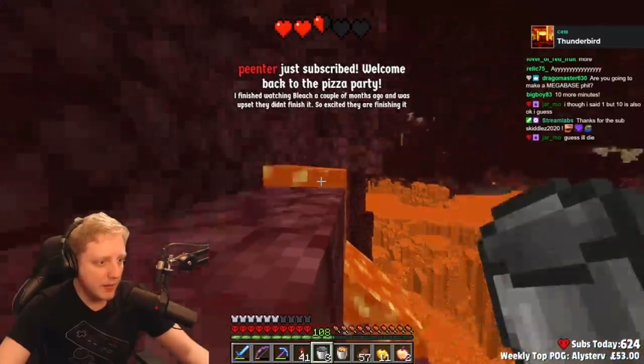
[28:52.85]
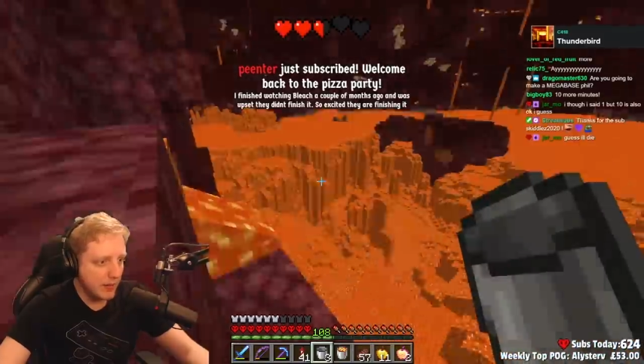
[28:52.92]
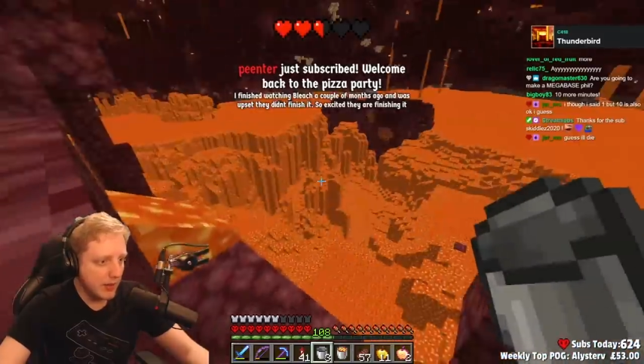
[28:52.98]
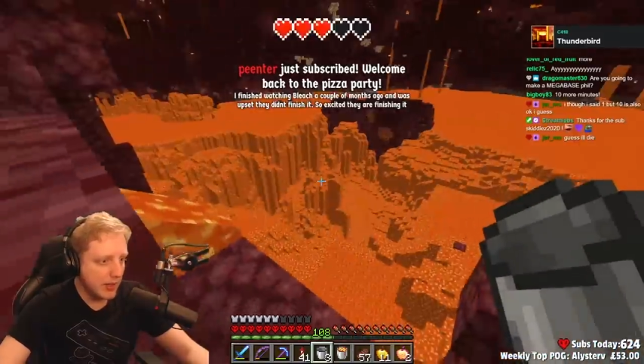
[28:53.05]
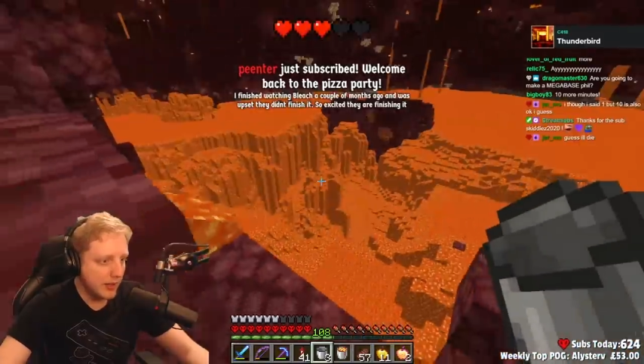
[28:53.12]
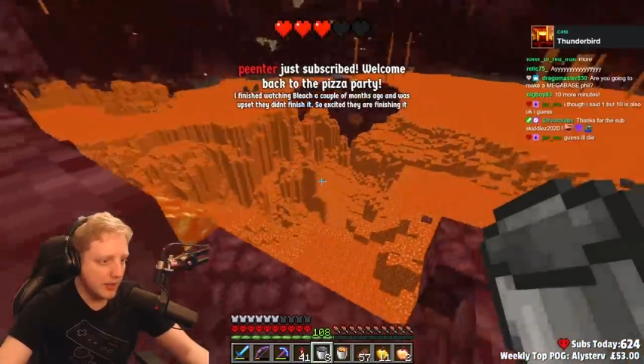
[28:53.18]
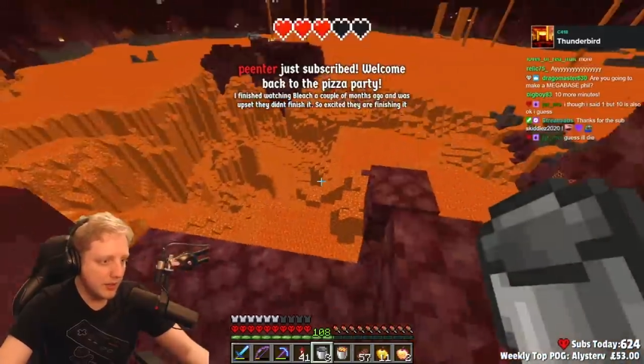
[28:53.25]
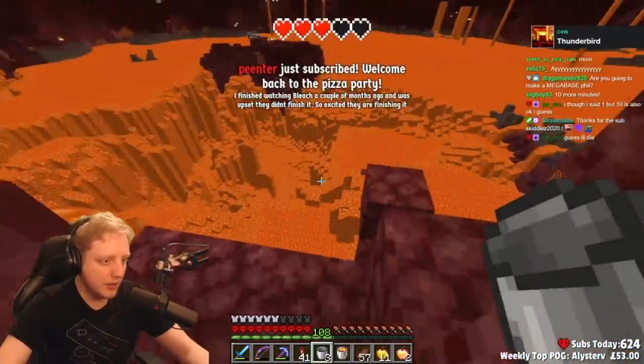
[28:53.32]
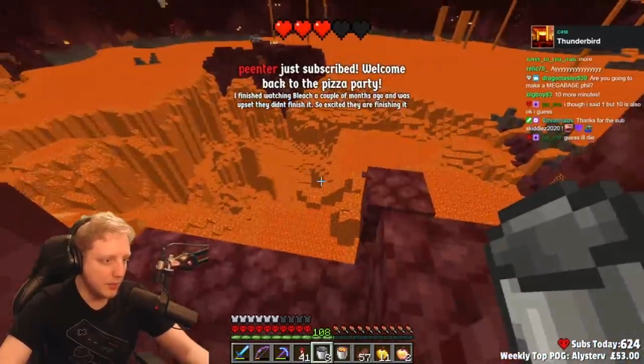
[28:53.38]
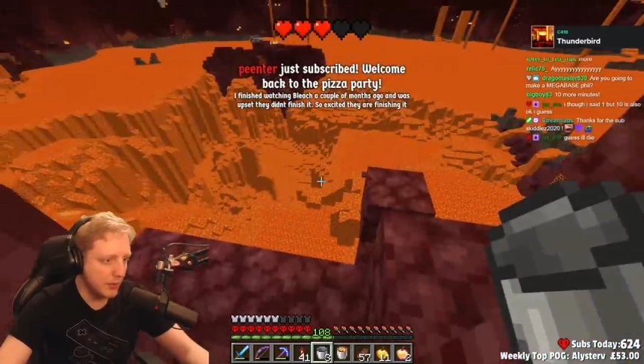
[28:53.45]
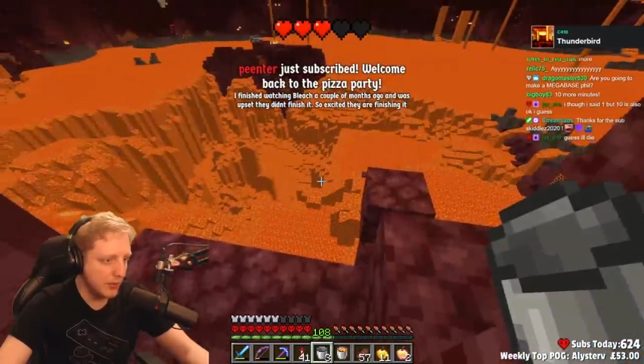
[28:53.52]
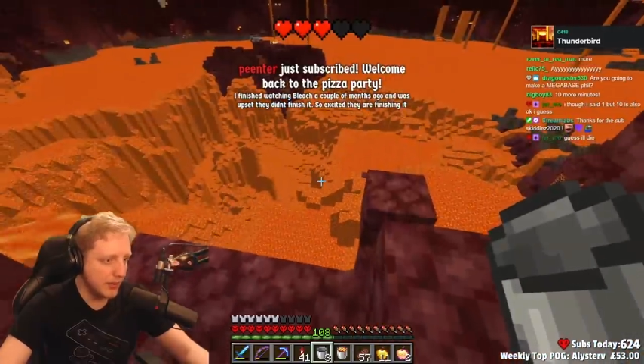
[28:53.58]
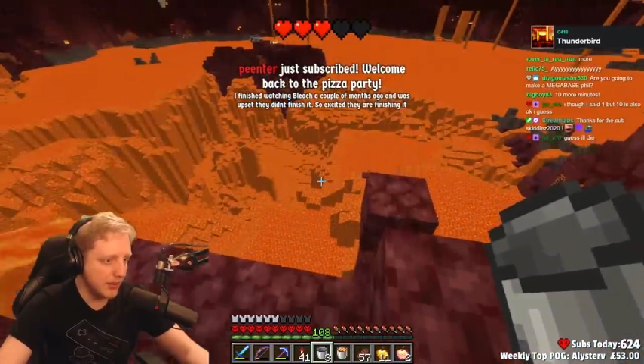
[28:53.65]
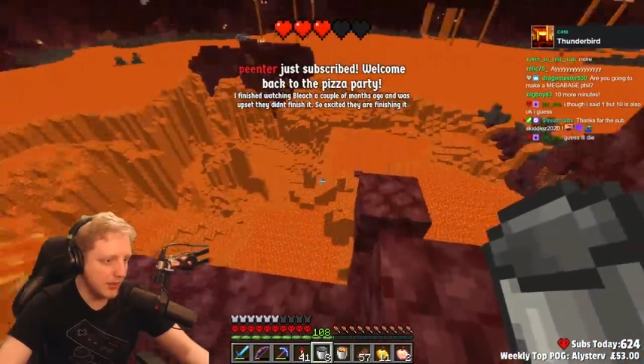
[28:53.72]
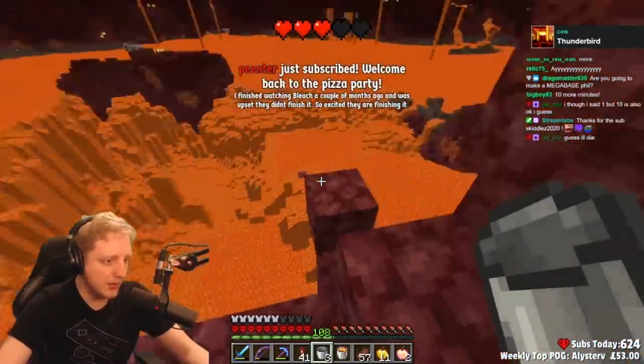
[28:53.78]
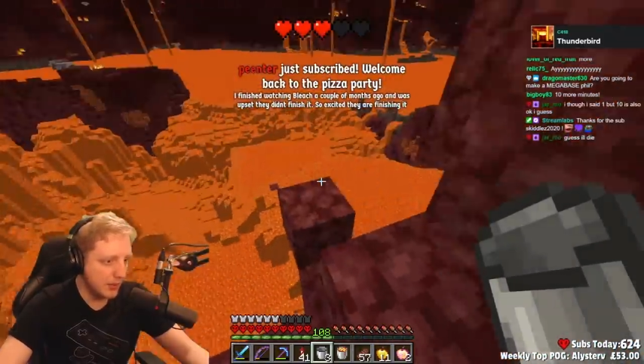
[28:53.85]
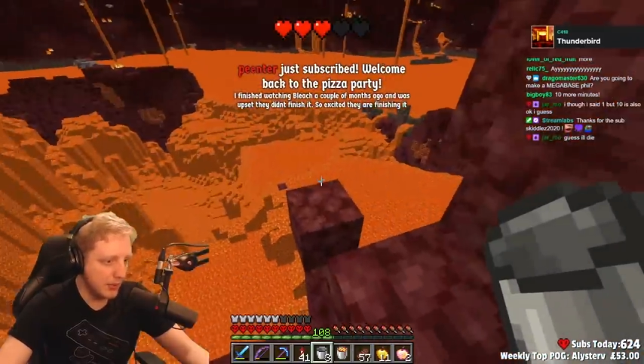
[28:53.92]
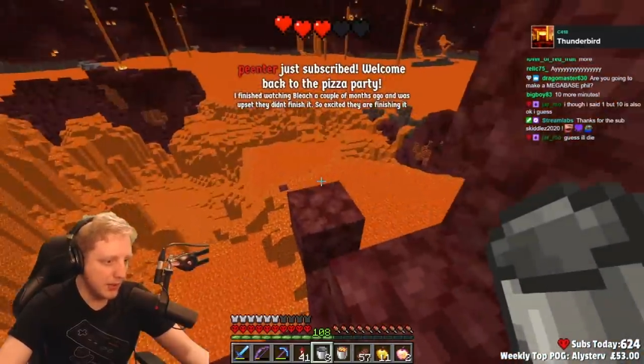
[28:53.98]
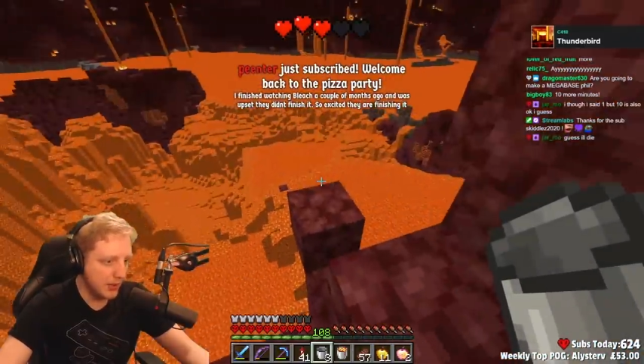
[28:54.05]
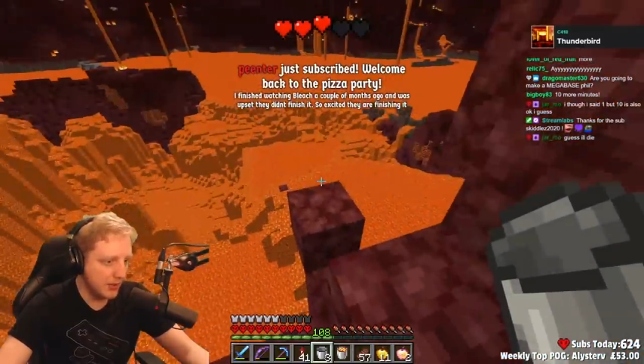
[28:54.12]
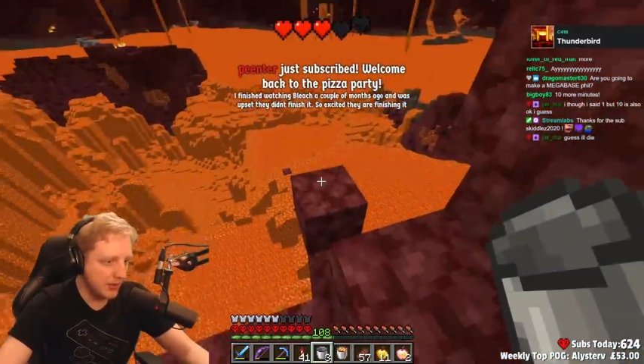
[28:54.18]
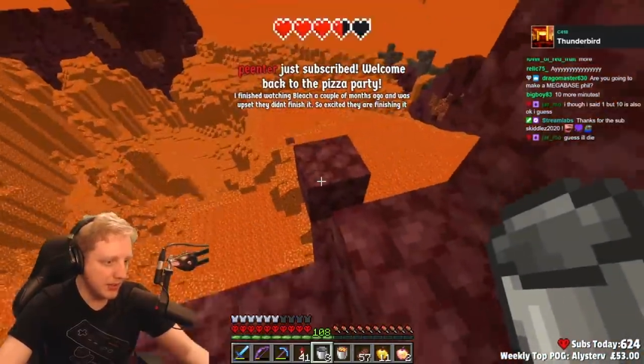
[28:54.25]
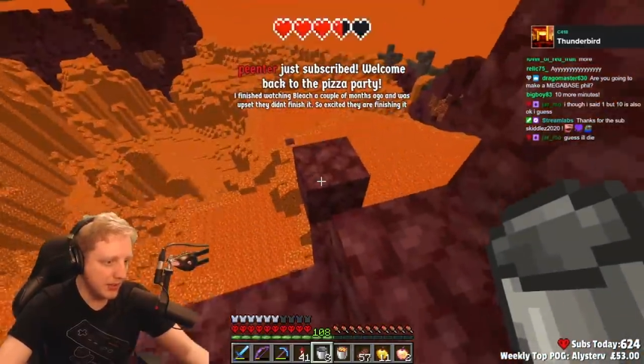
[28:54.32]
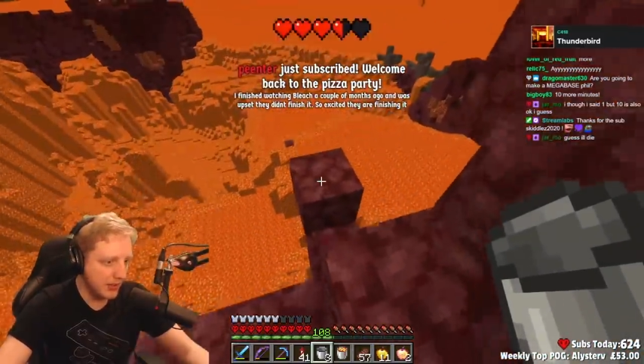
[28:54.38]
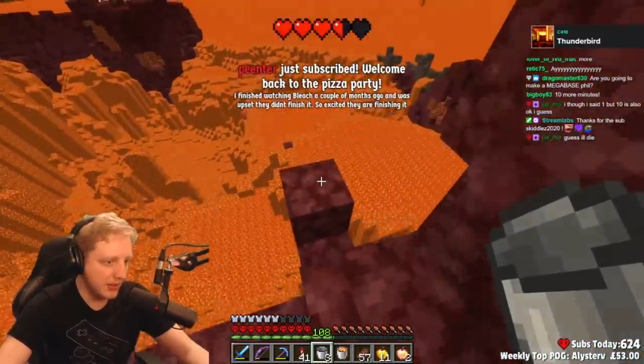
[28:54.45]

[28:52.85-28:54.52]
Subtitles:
very smoothly, surprisingly.